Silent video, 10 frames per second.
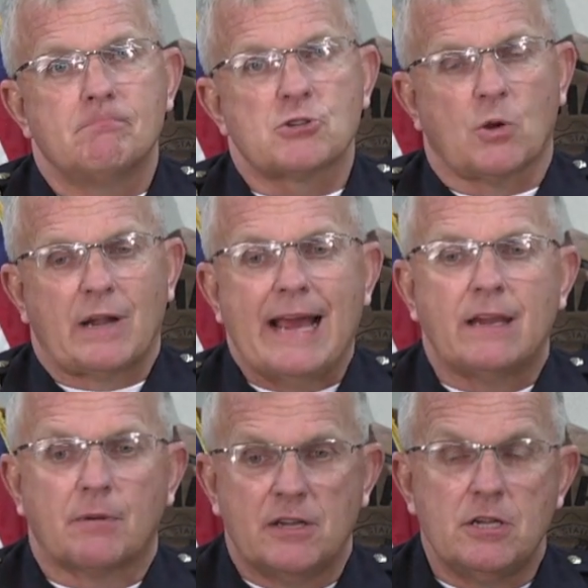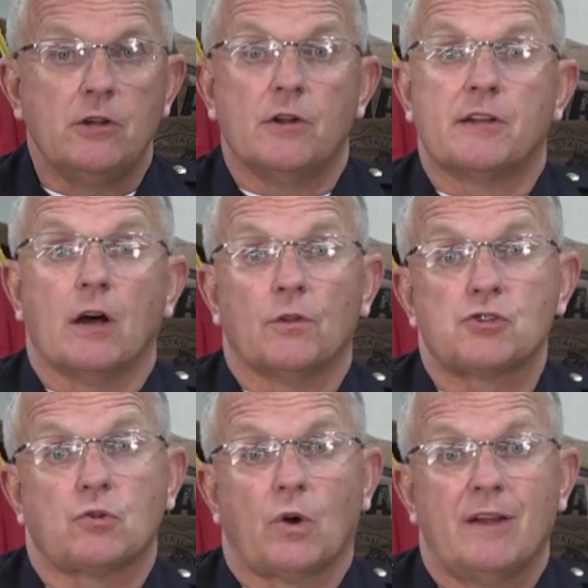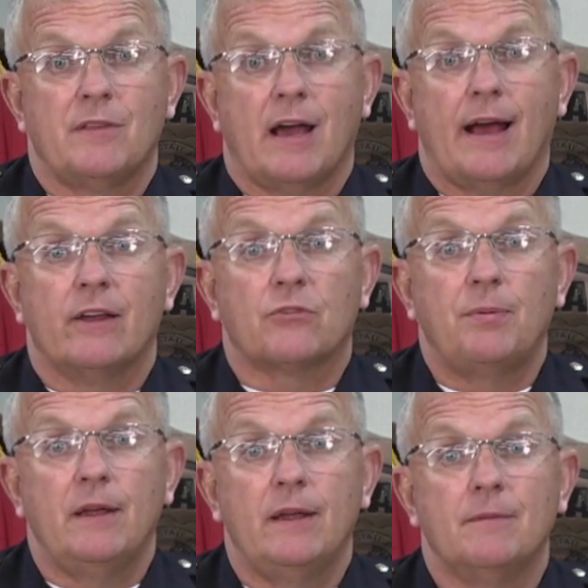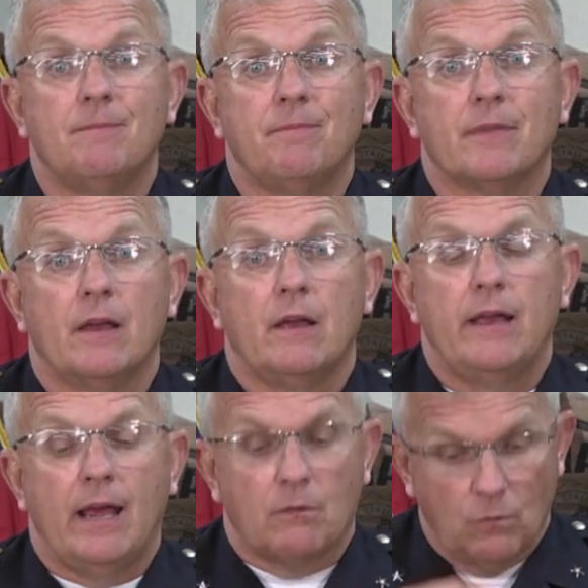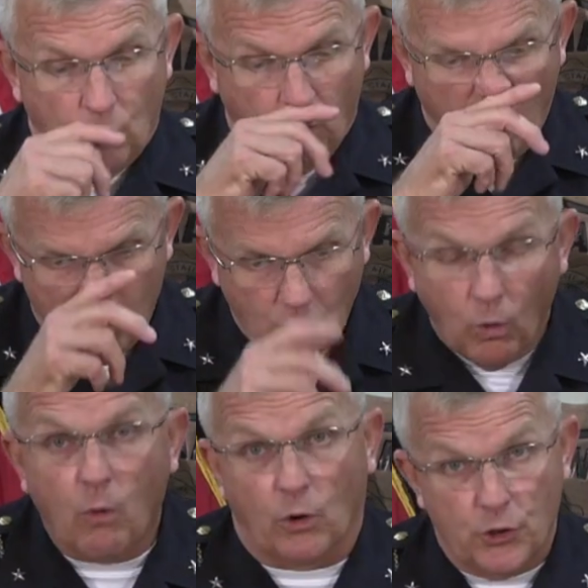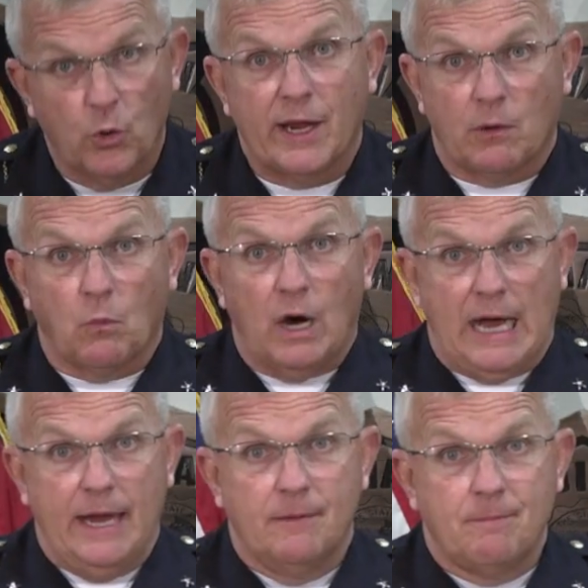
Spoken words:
so that I can continue to tell the story of the ISP and what we're doing and why.